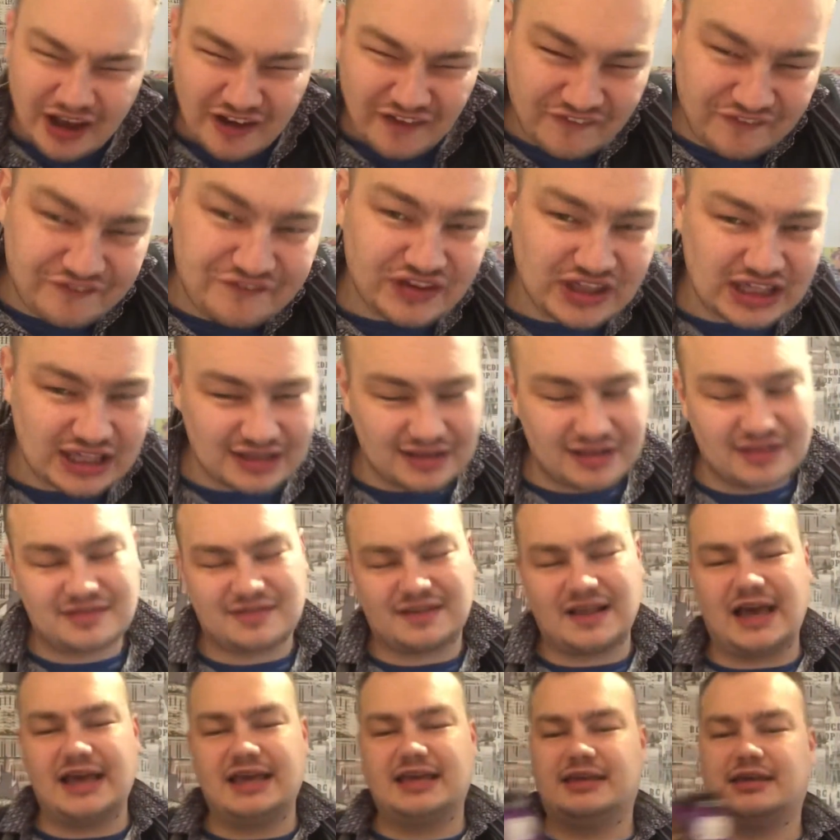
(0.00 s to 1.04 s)
feels
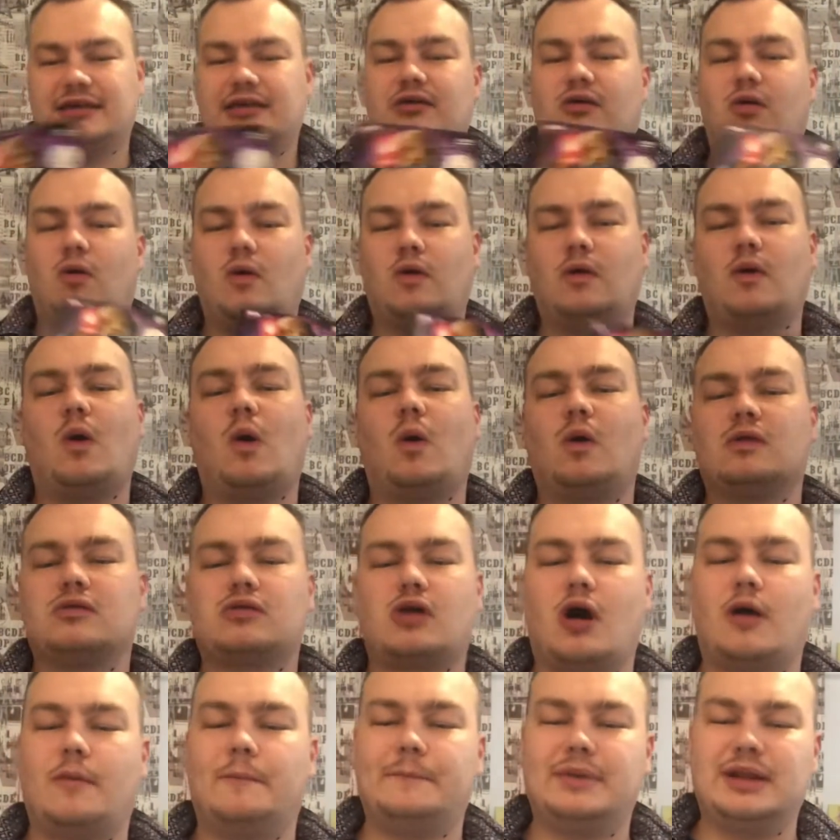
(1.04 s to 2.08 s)
like it all
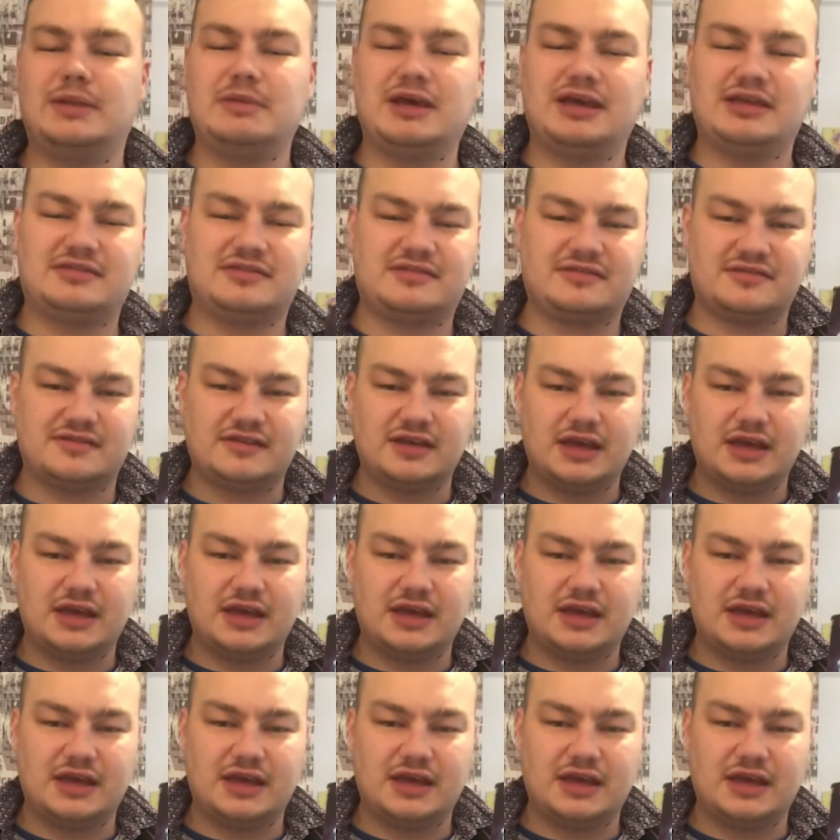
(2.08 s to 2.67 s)
complements